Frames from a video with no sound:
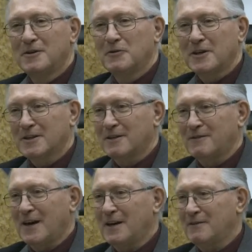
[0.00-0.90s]
We got to
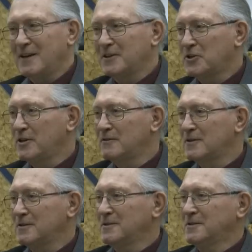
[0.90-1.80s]
fly to
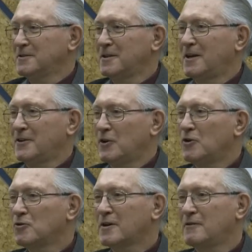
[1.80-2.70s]
Vancouver, and the
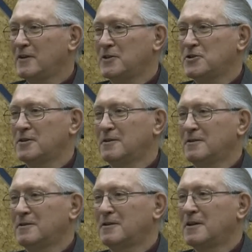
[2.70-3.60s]
whole convention
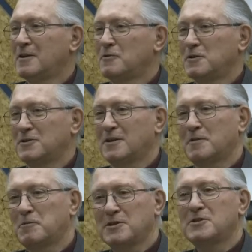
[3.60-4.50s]
was on
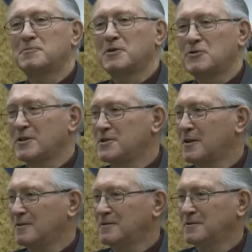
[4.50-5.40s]
the Princess Patricia.